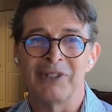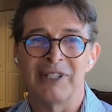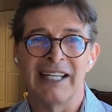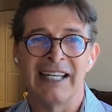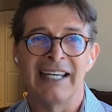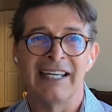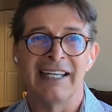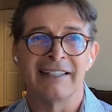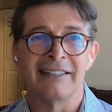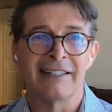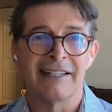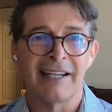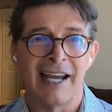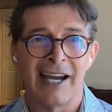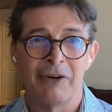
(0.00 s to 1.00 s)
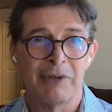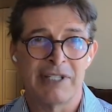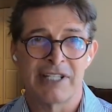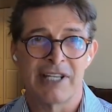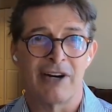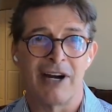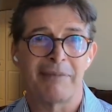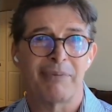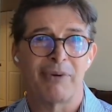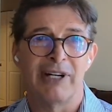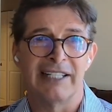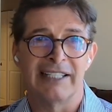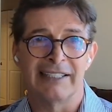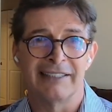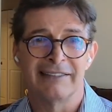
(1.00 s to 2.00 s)
and how is it
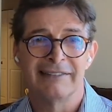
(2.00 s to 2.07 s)
operating?